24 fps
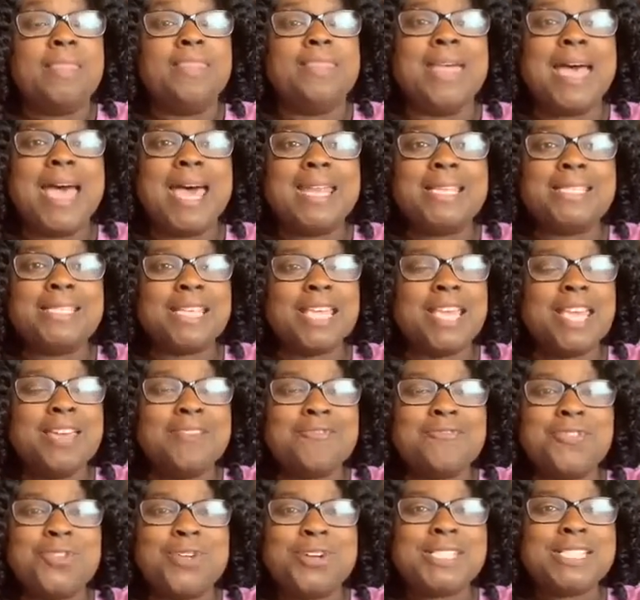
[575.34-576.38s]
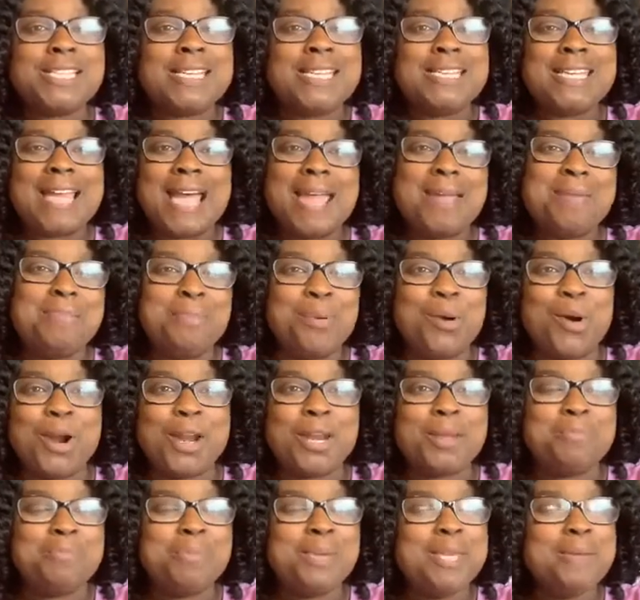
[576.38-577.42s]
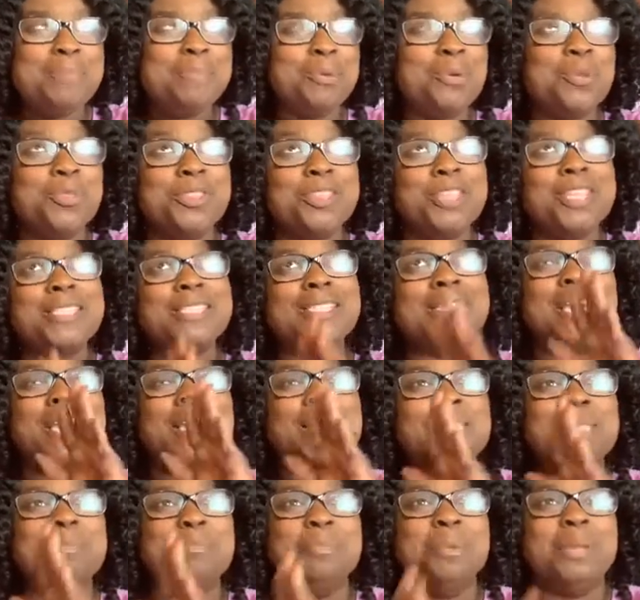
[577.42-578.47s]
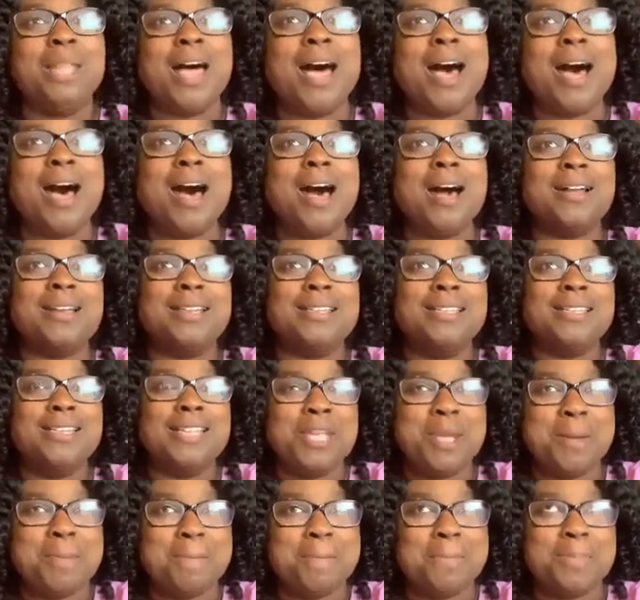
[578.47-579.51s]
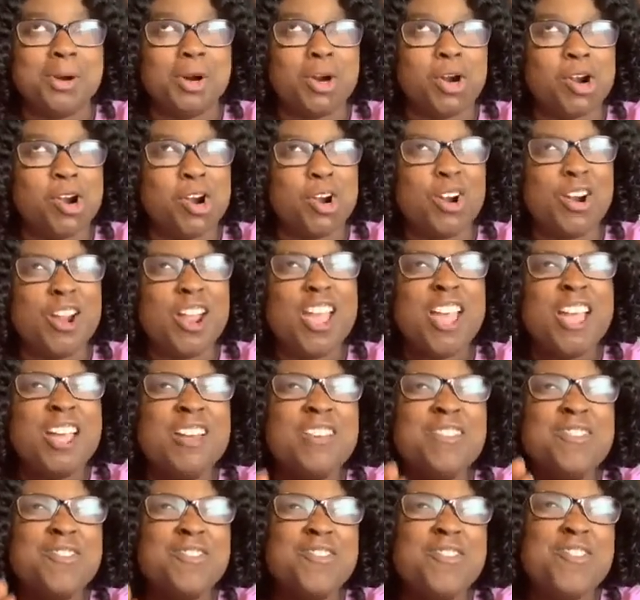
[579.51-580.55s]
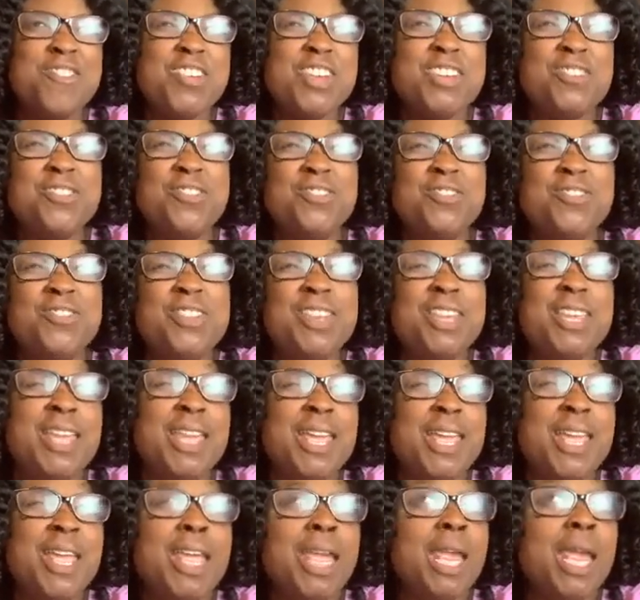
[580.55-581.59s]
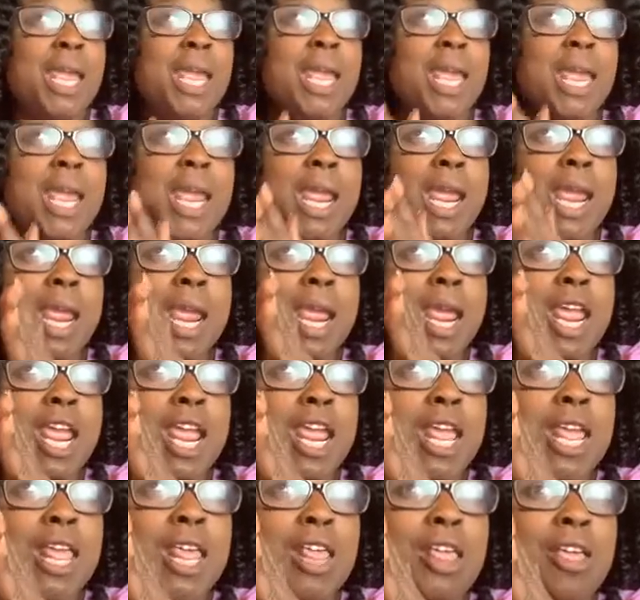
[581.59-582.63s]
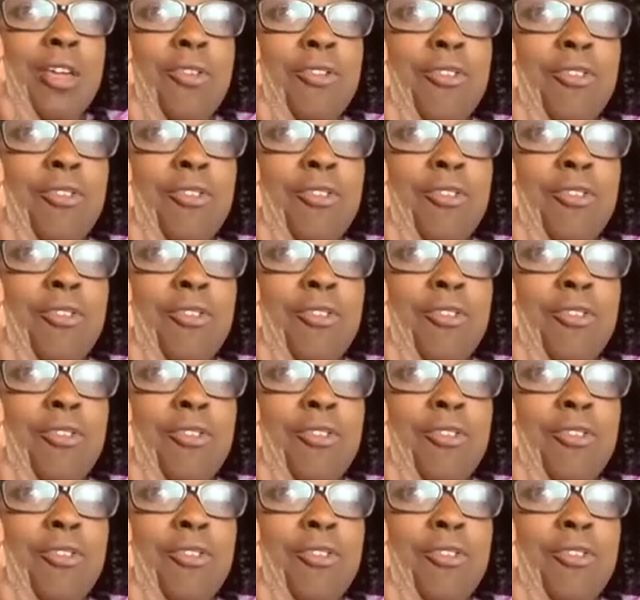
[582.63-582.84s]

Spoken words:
that is it for tonight, party people. This is blog number 54.